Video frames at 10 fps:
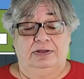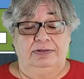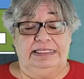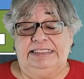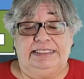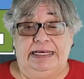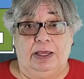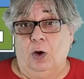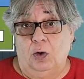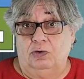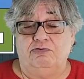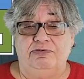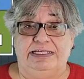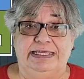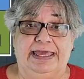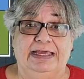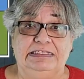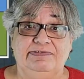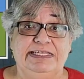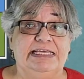listening or reading
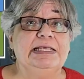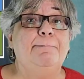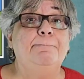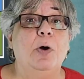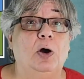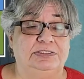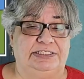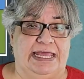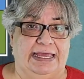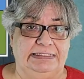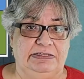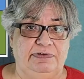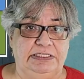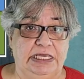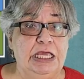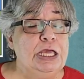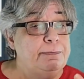activity as a post activity?